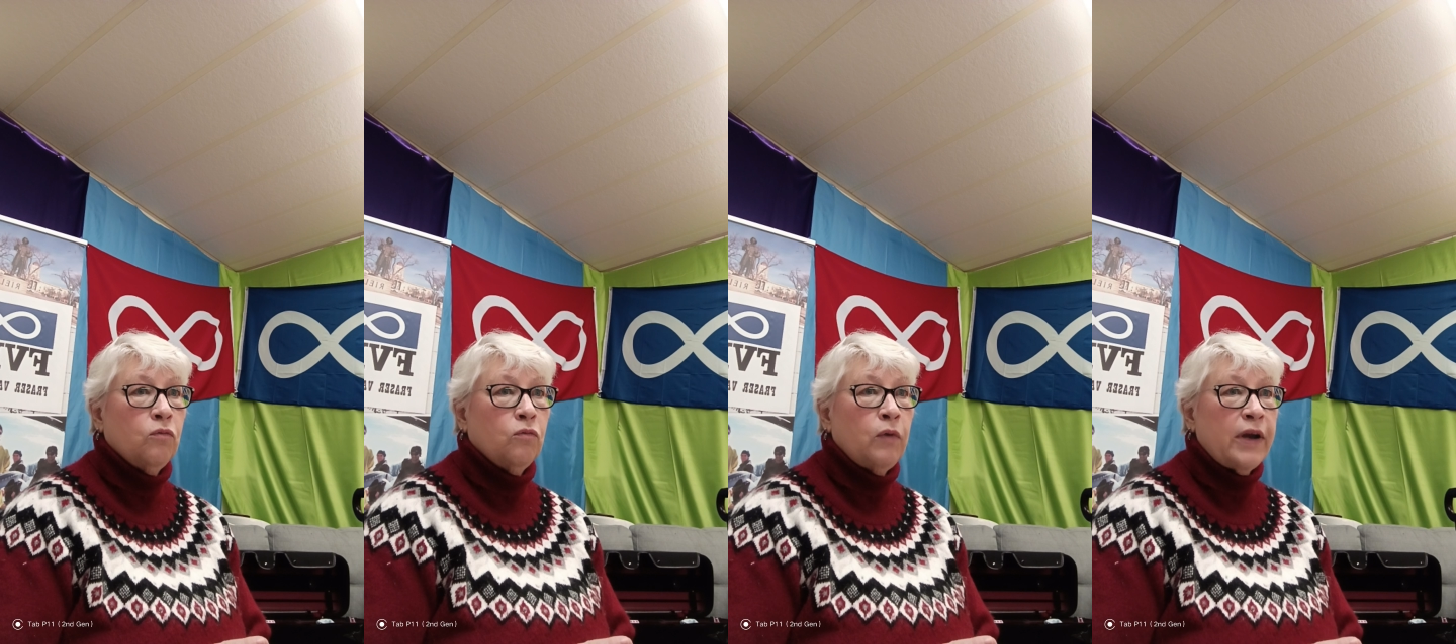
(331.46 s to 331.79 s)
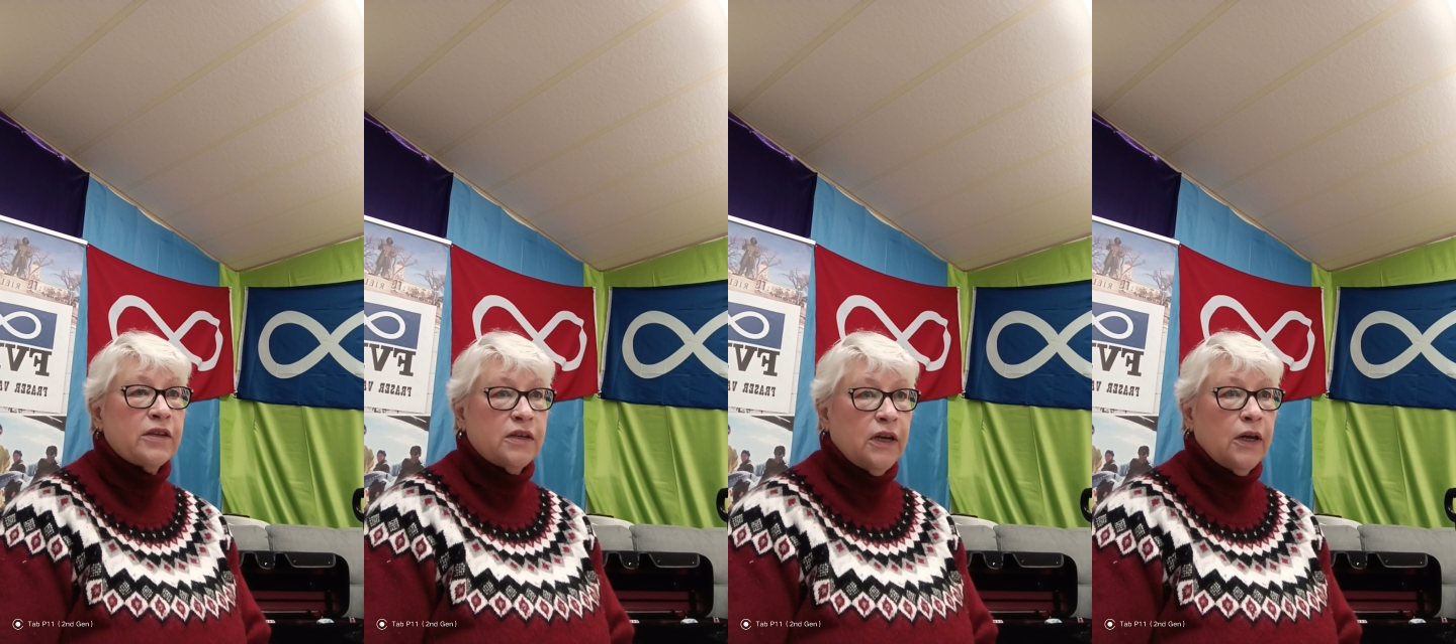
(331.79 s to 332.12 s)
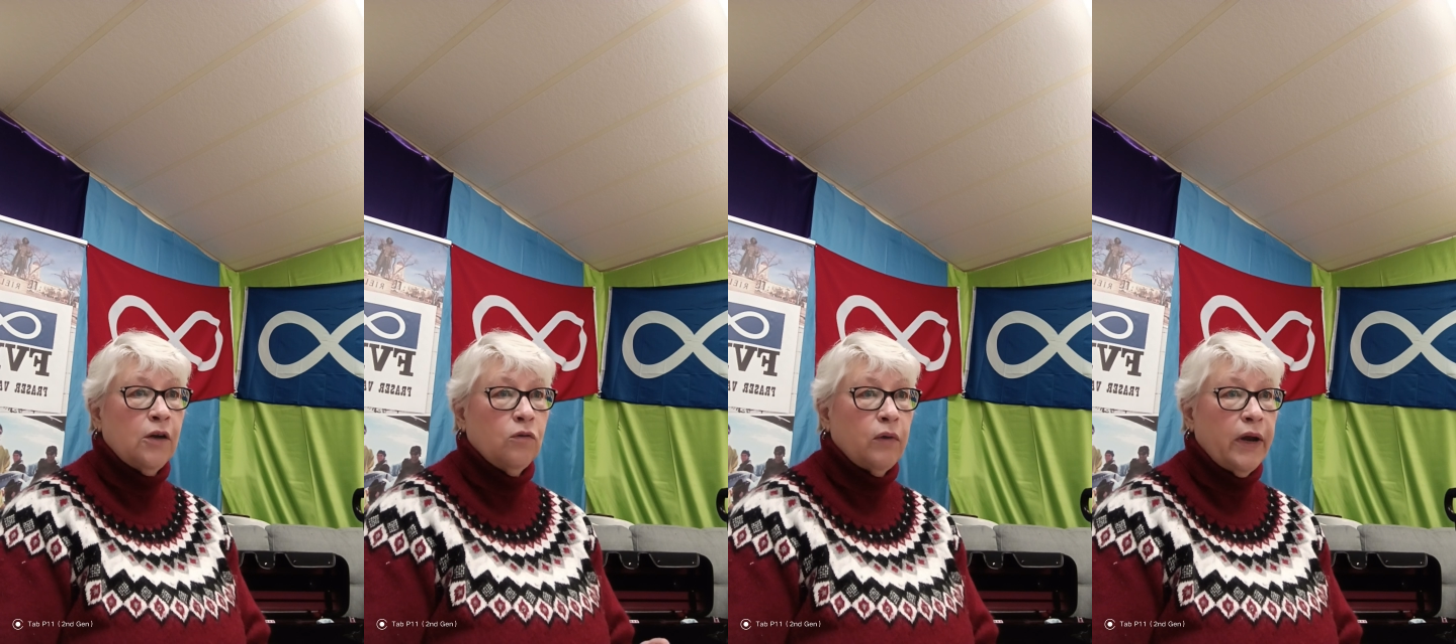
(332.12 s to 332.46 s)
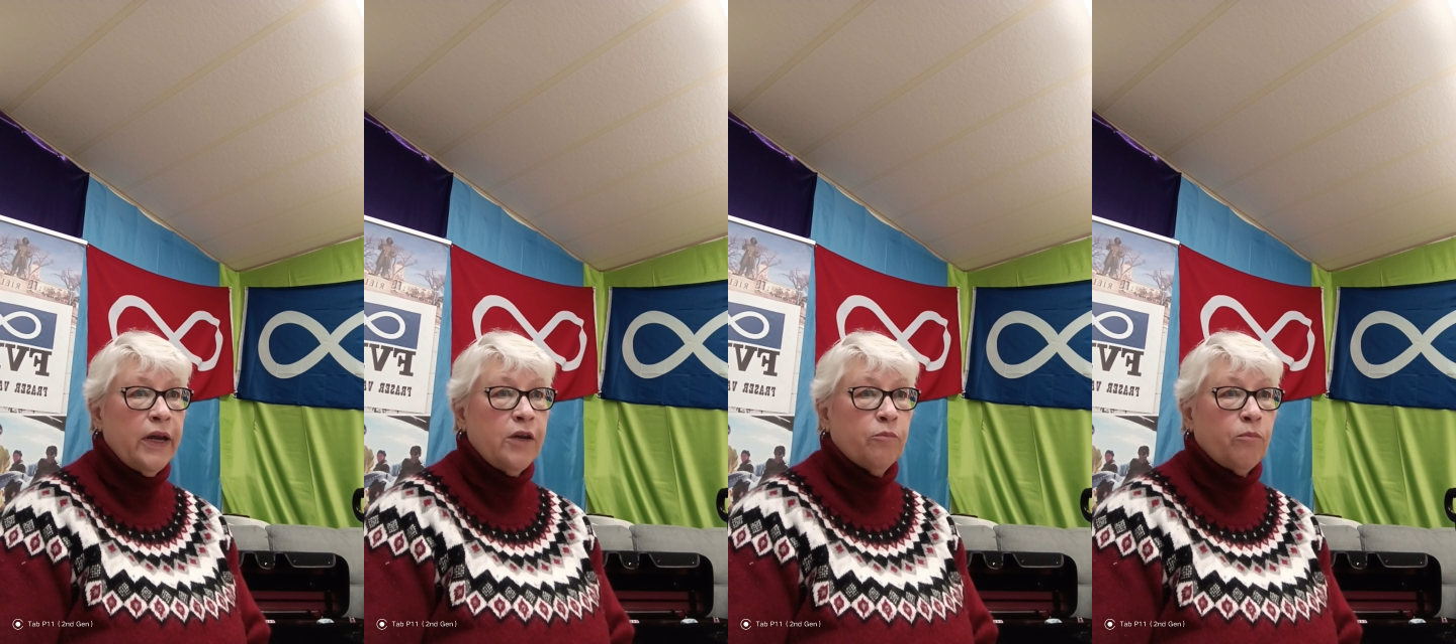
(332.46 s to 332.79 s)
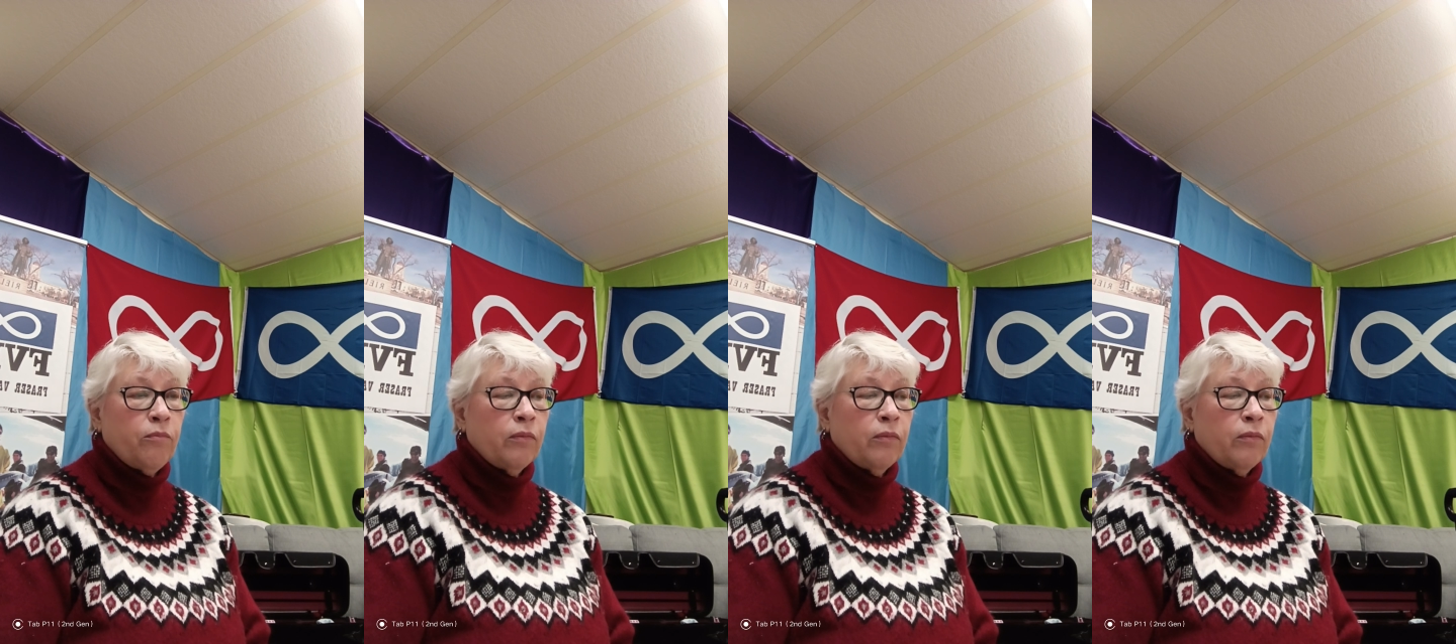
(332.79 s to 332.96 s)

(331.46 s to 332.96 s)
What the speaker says: resting, right?